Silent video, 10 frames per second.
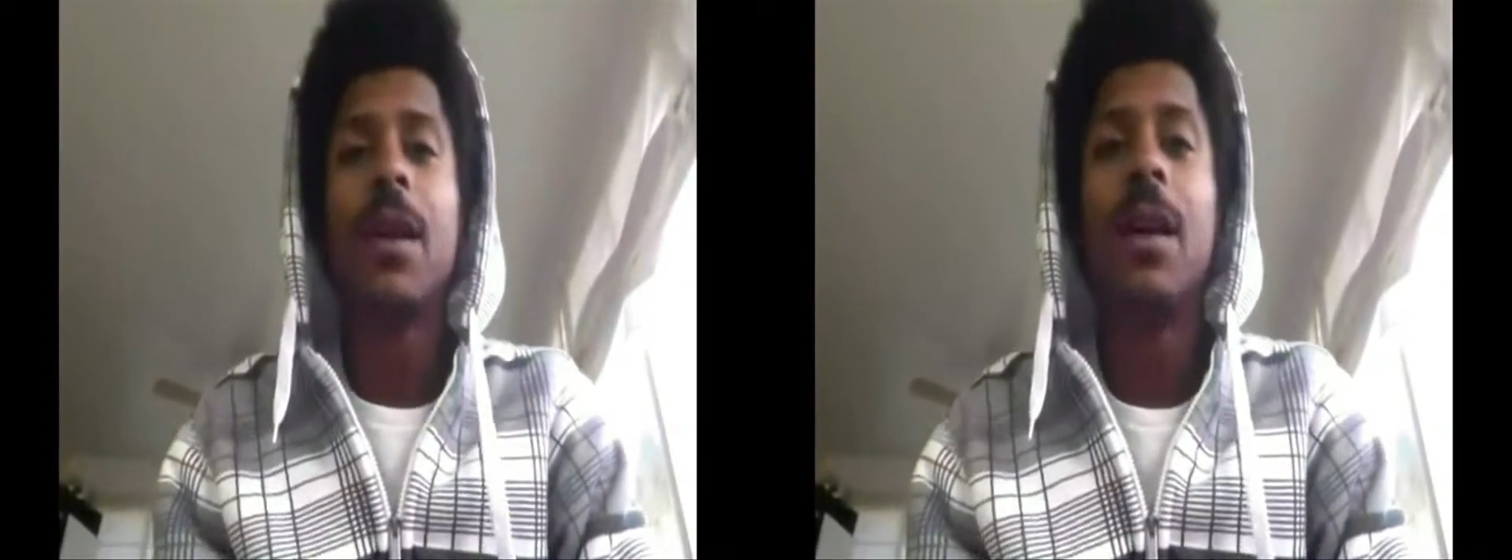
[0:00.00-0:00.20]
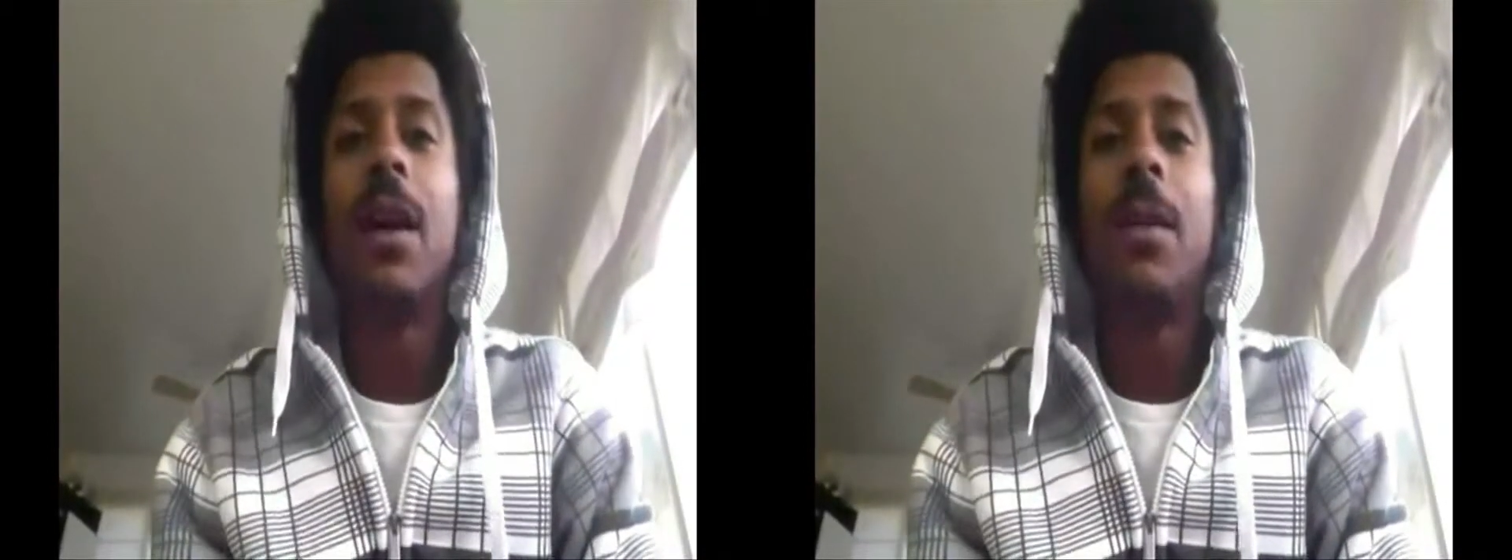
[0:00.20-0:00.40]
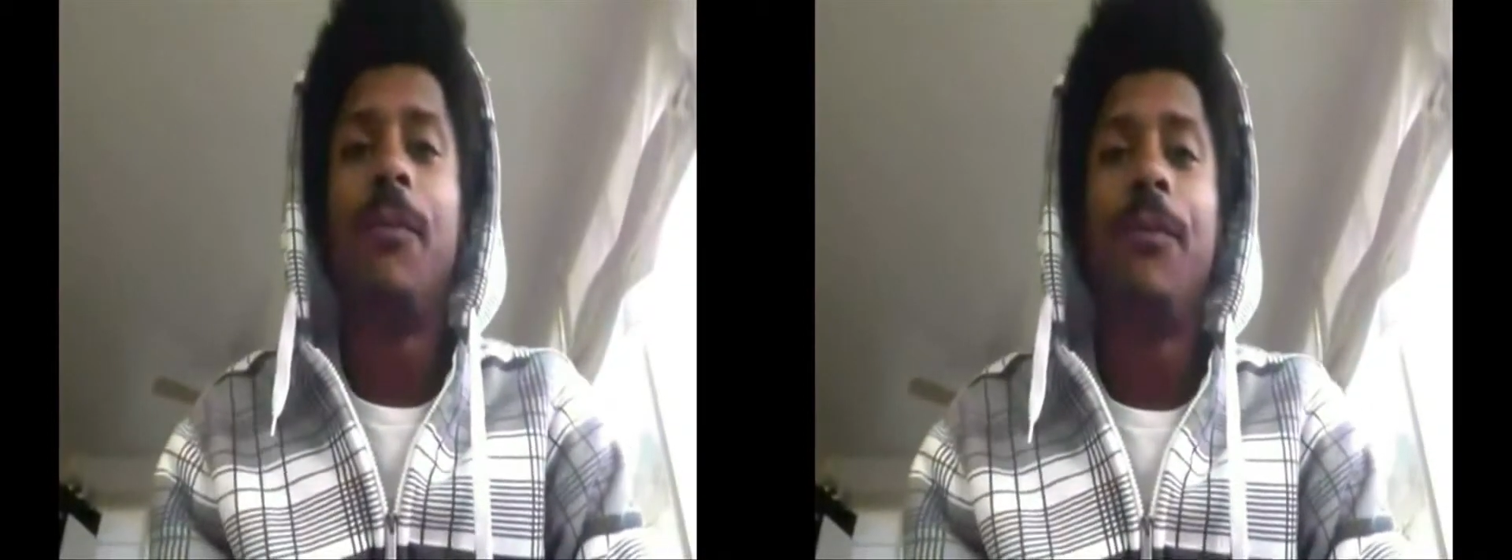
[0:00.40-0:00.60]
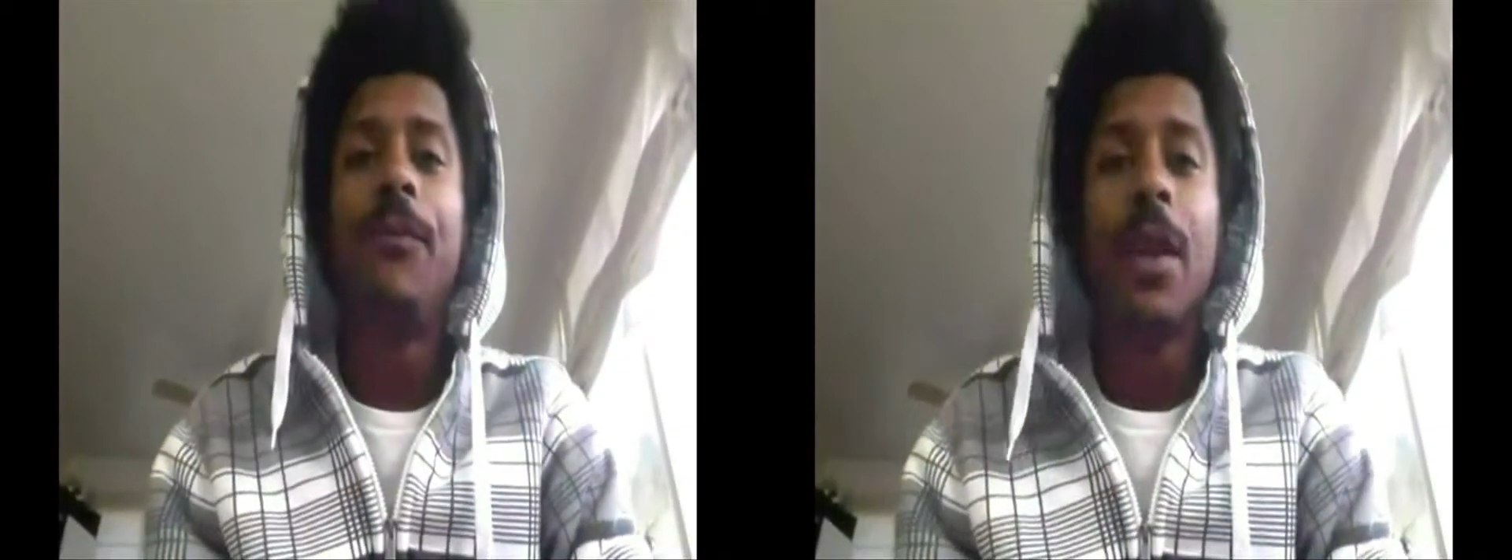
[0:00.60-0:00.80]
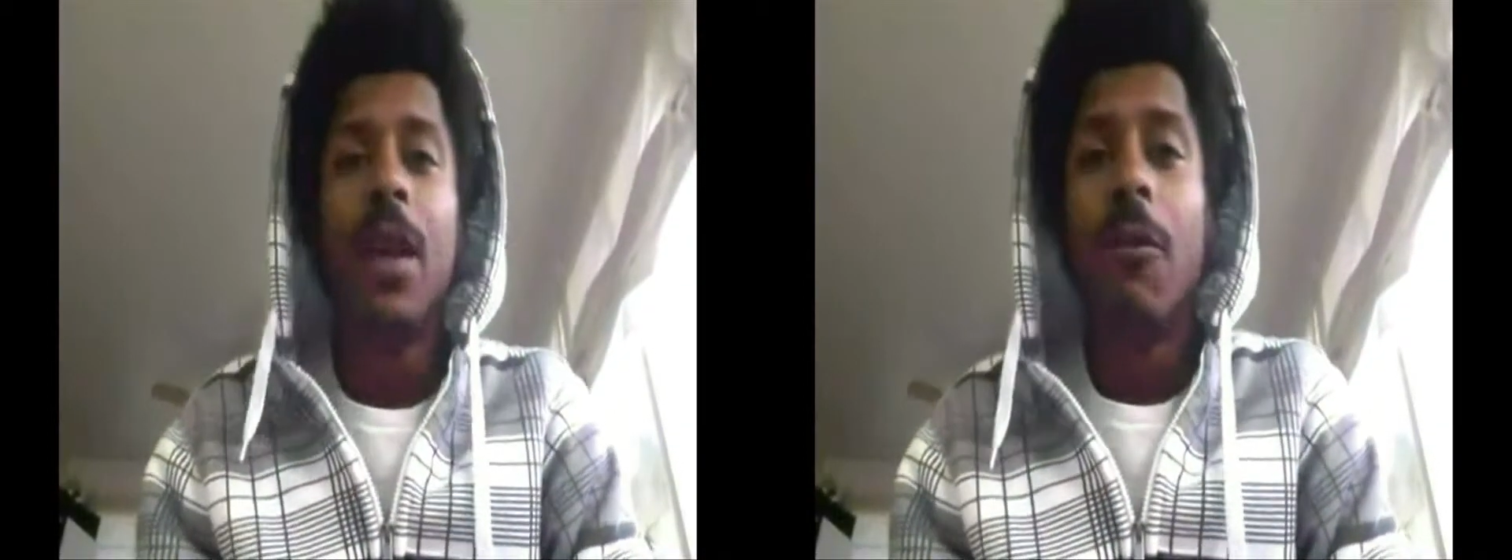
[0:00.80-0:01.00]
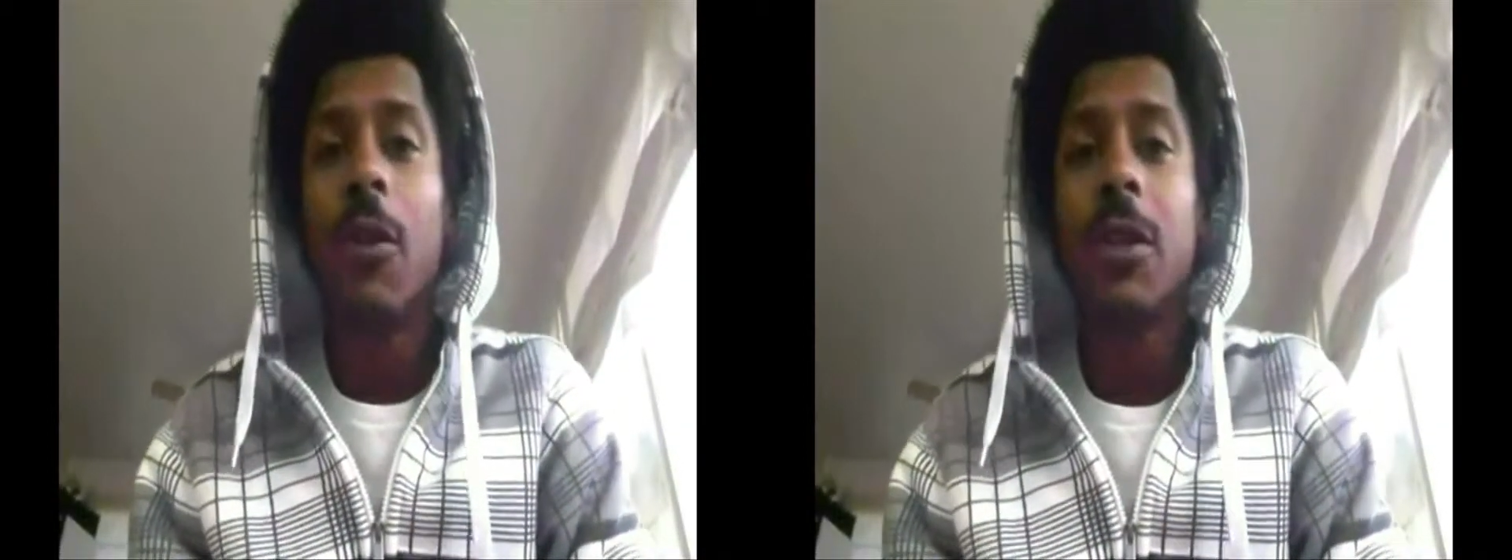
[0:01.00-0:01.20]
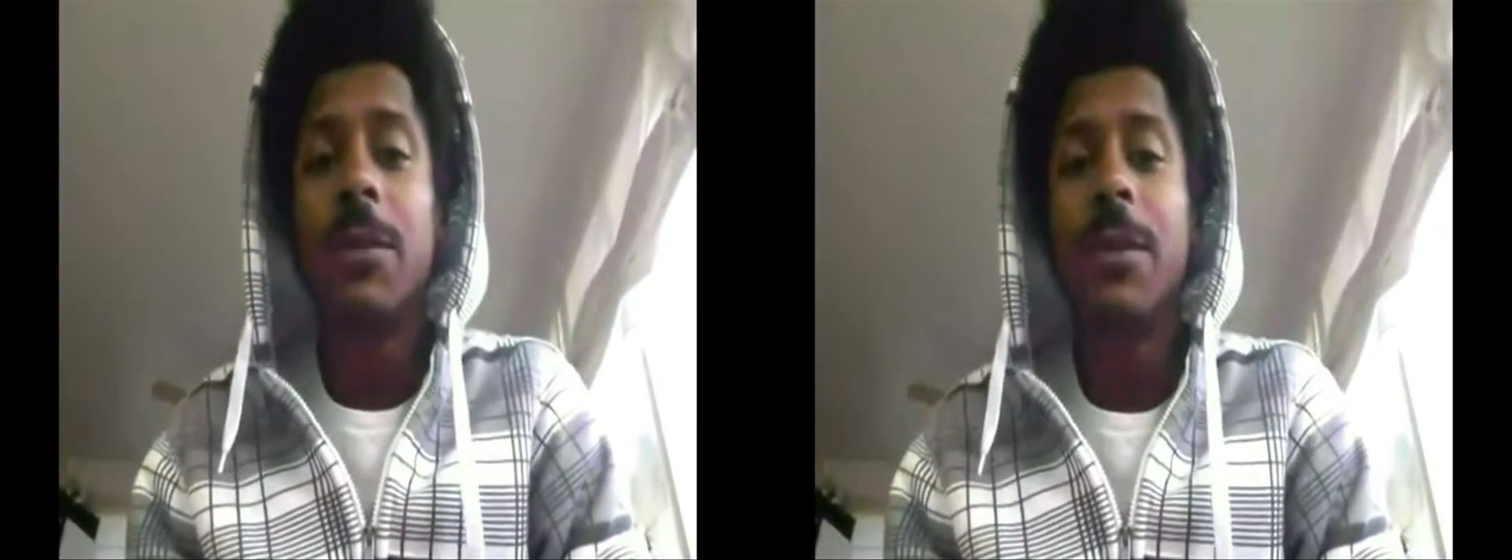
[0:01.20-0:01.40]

Um, first,